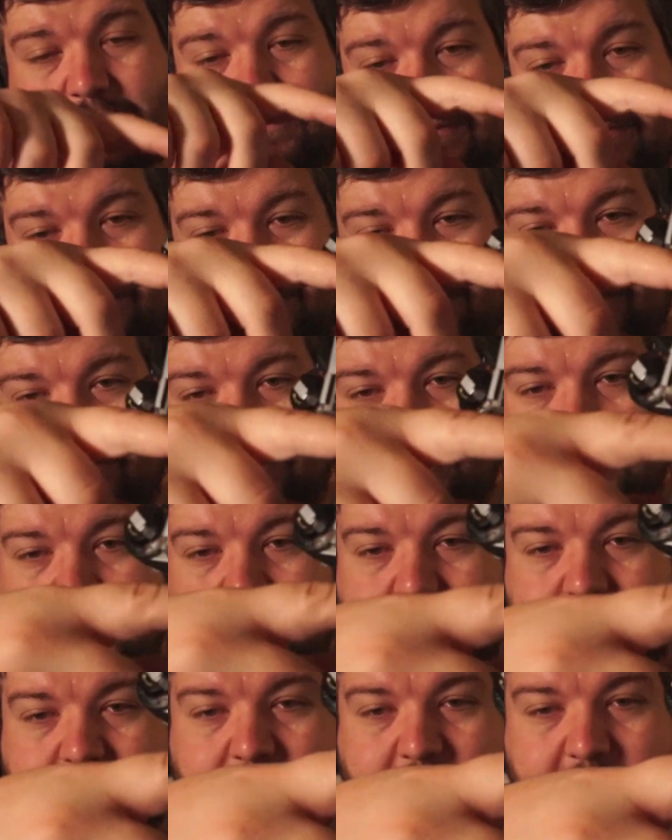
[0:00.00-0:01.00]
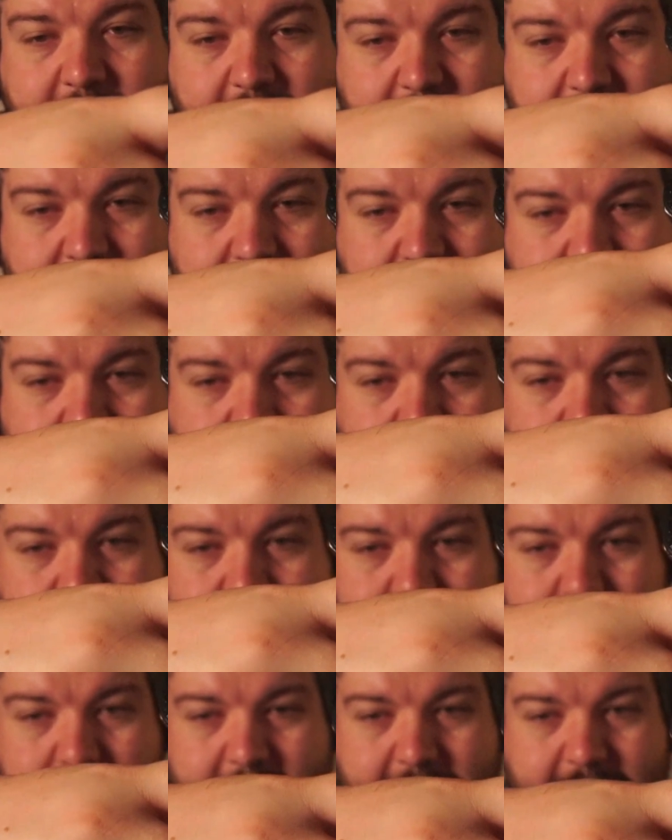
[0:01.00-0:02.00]
little LCD there. I
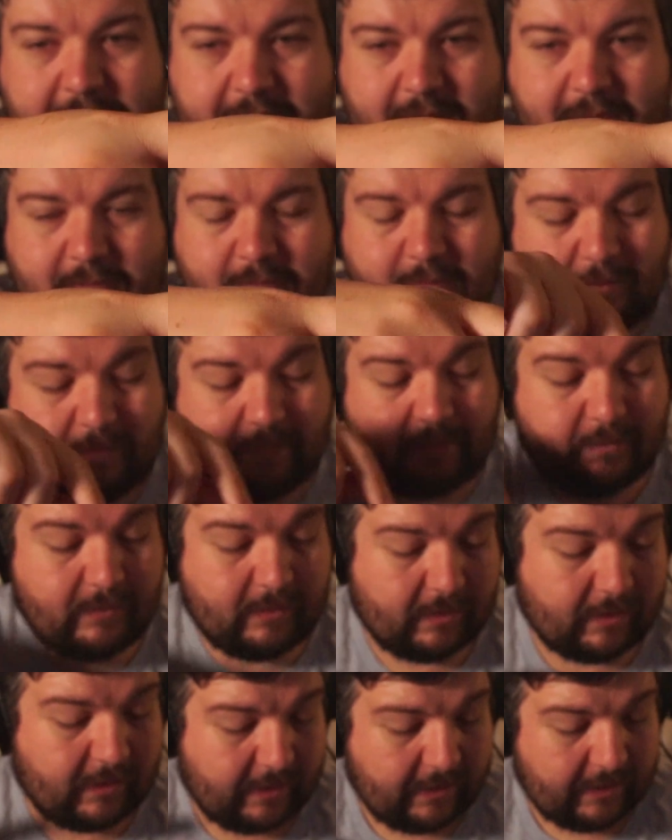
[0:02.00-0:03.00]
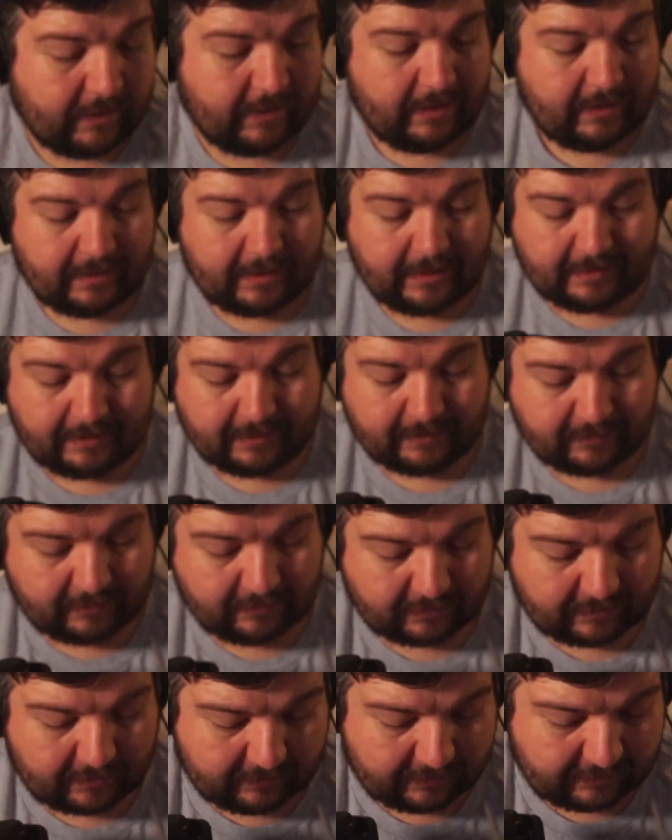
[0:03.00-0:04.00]
explained this before. That tells you
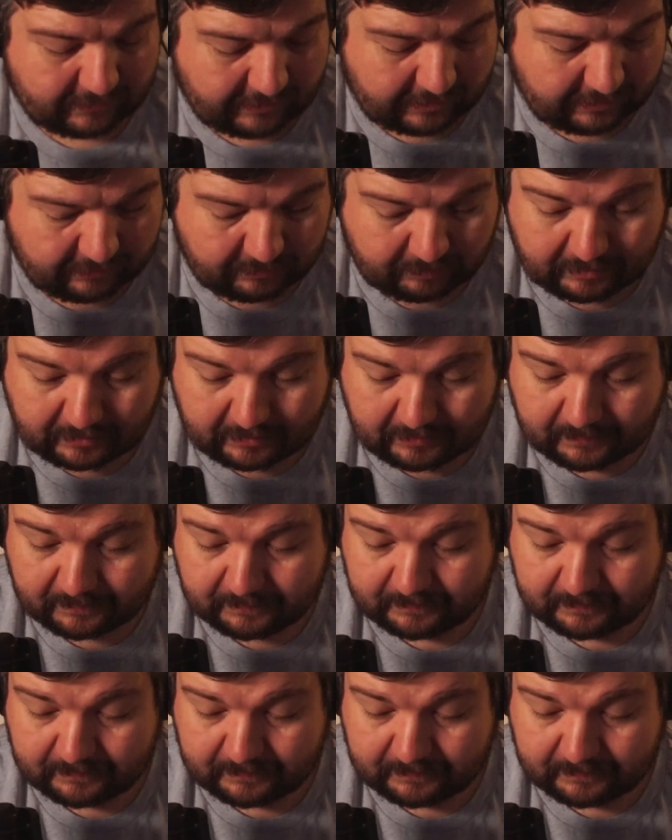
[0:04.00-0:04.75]
your current shutter speed.